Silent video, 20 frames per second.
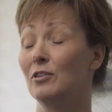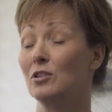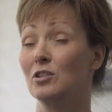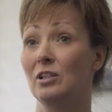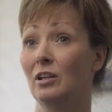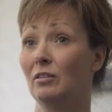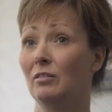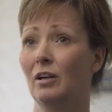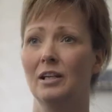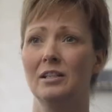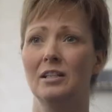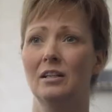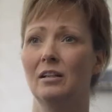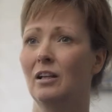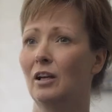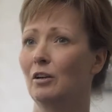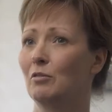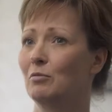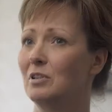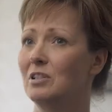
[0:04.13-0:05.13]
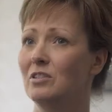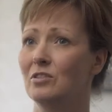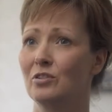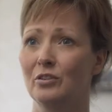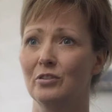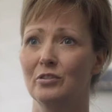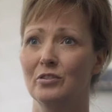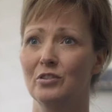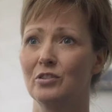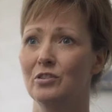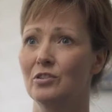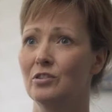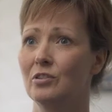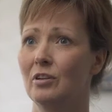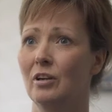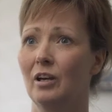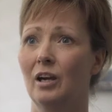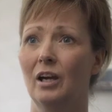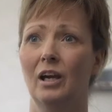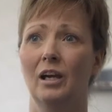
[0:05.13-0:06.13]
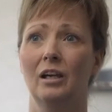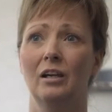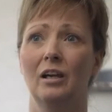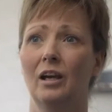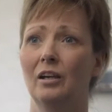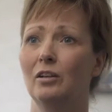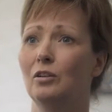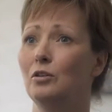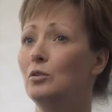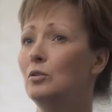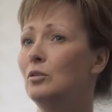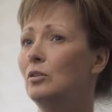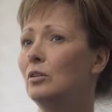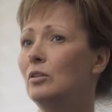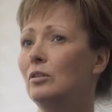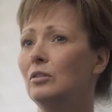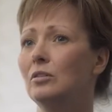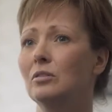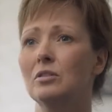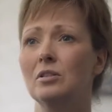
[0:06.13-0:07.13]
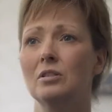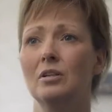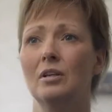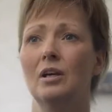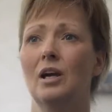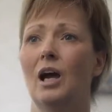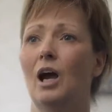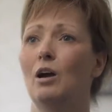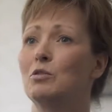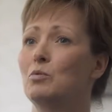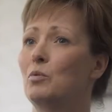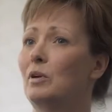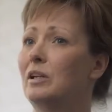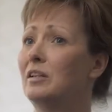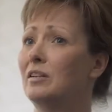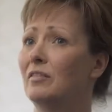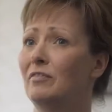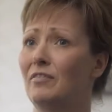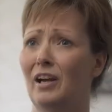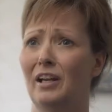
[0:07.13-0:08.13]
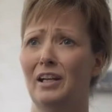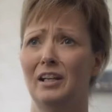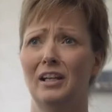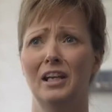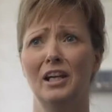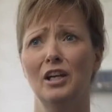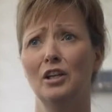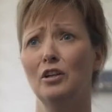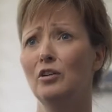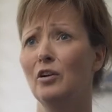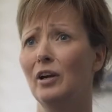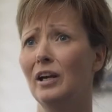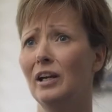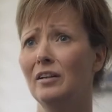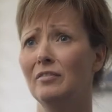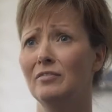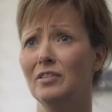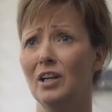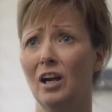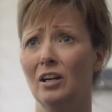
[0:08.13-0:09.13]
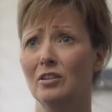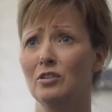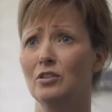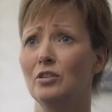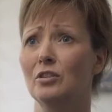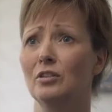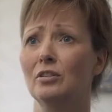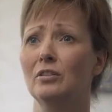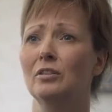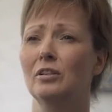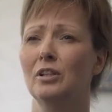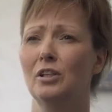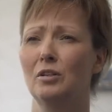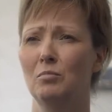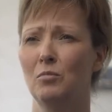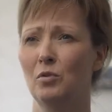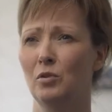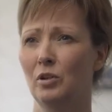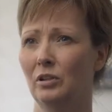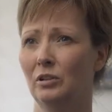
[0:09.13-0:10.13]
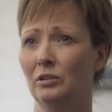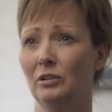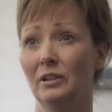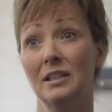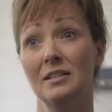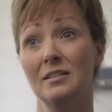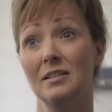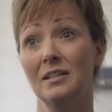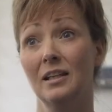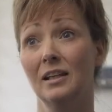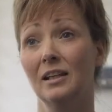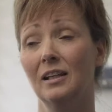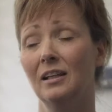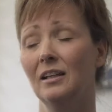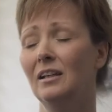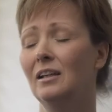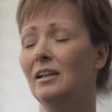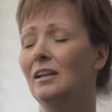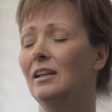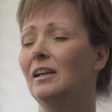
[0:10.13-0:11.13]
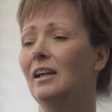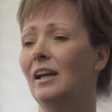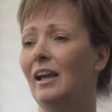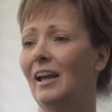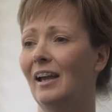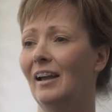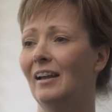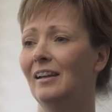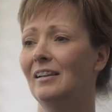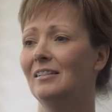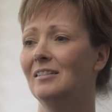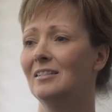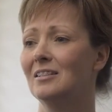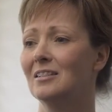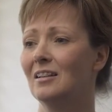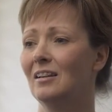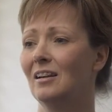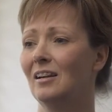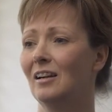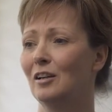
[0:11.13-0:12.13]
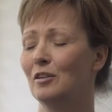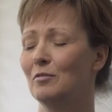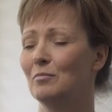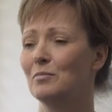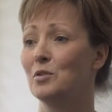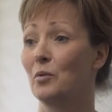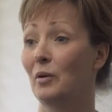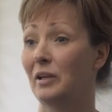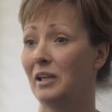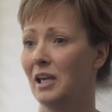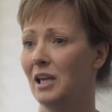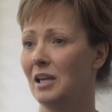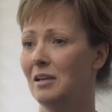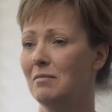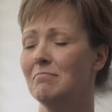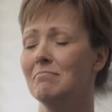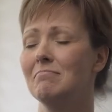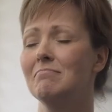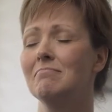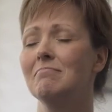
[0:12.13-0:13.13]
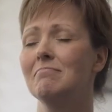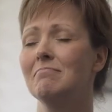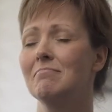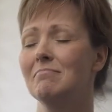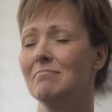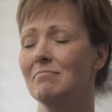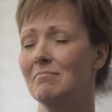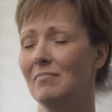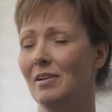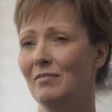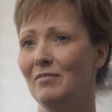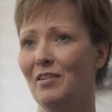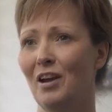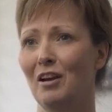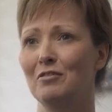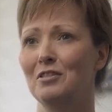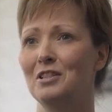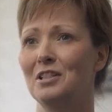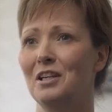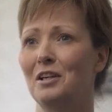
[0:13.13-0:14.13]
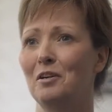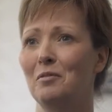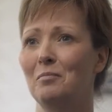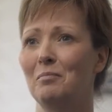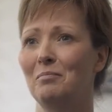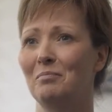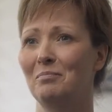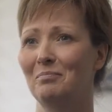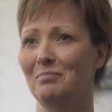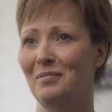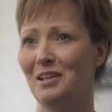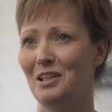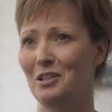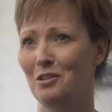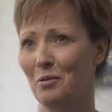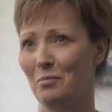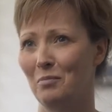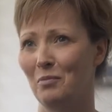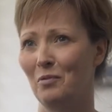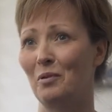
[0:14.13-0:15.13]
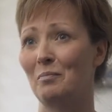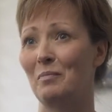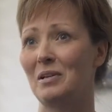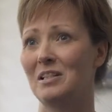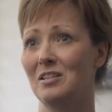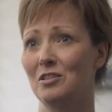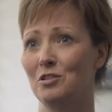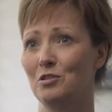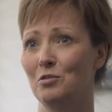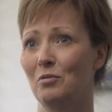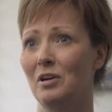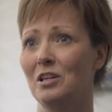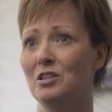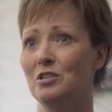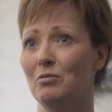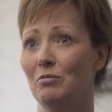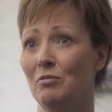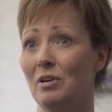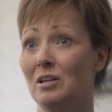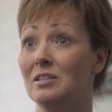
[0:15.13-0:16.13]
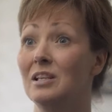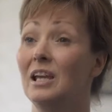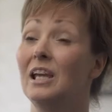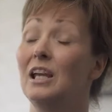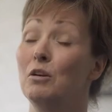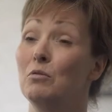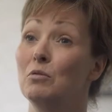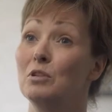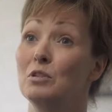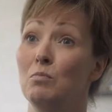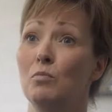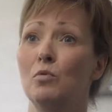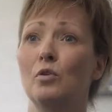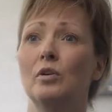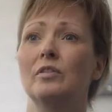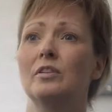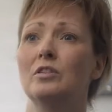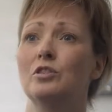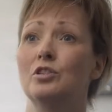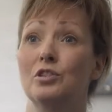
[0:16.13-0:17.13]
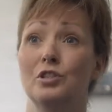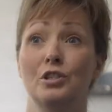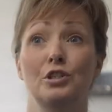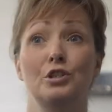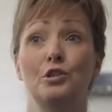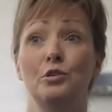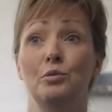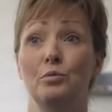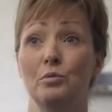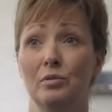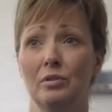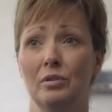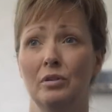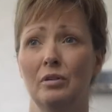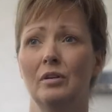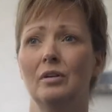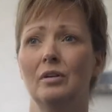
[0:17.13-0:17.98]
first of all, I did a lot of research. I, I Googled, I was wanting to find an integrative doctor, you know, more holistic. And um, so I came, found him, he told me what my situation was, and it was more than just a tooth.